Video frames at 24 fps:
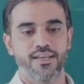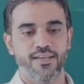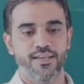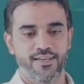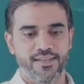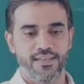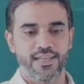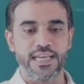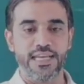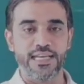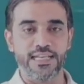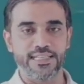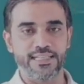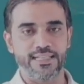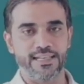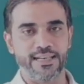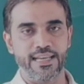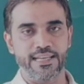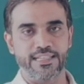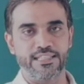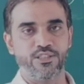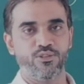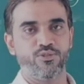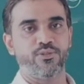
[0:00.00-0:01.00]

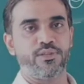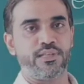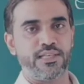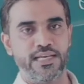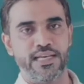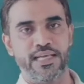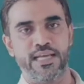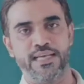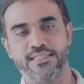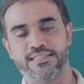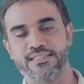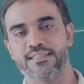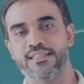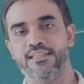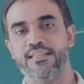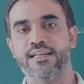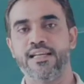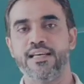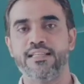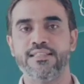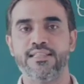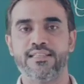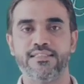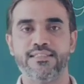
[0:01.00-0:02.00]
interactive class
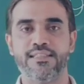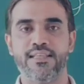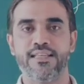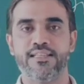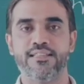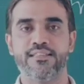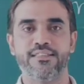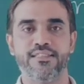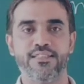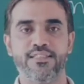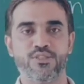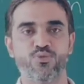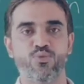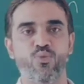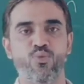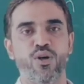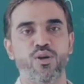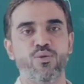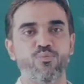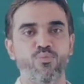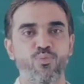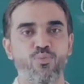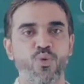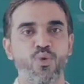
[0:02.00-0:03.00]
rather than this
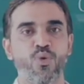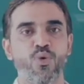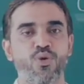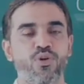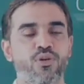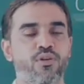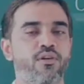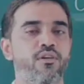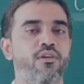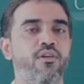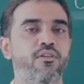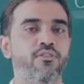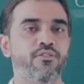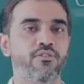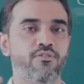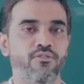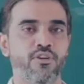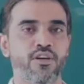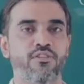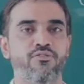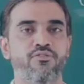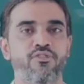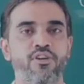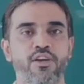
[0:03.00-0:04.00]
one mode or
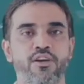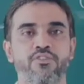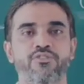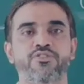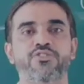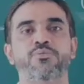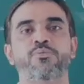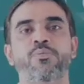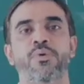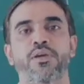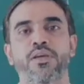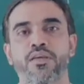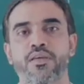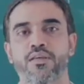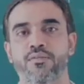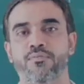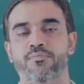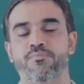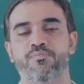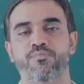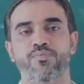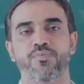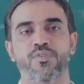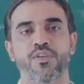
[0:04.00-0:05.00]
one way of speaking.
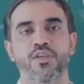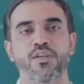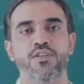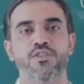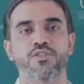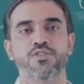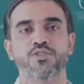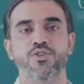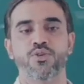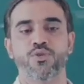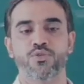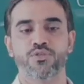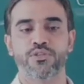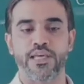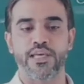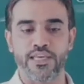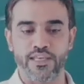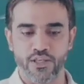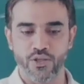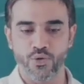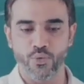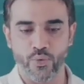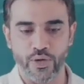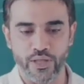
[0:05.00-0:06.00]
So
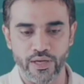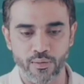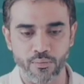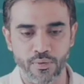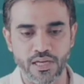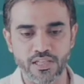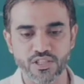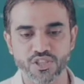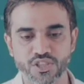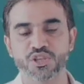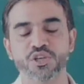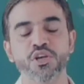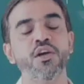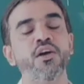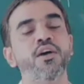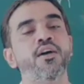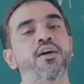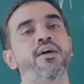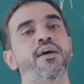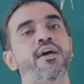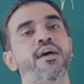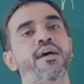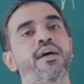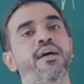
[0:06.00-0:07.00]
thank you very much,
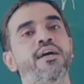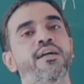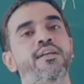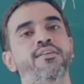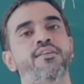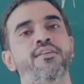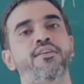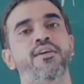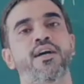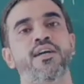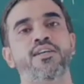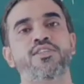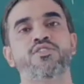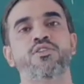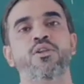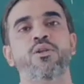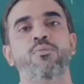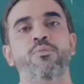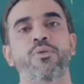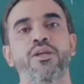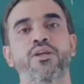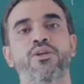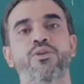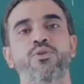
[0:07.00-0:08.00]
and I shall
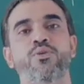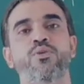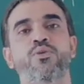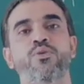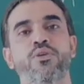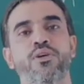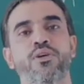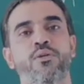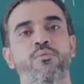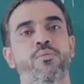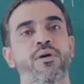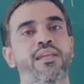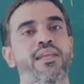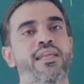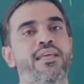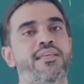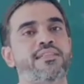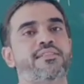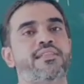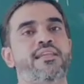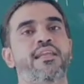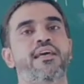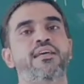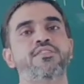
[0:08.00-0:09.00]
meet you in my
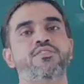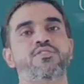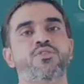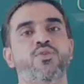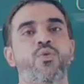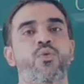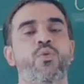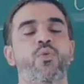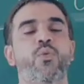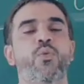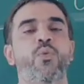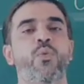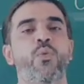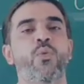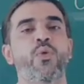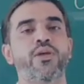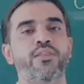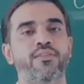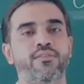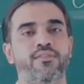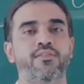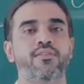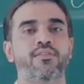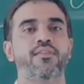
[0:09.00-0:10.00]
next class
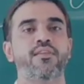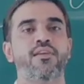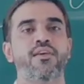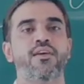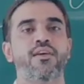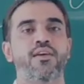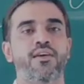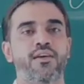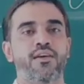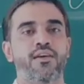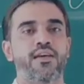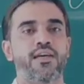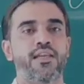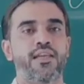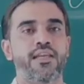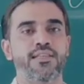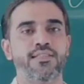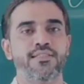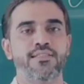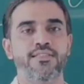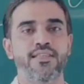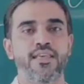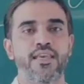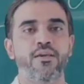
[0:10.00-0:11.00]
with an
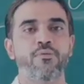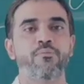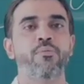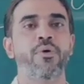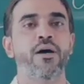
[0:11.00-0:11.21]
essay by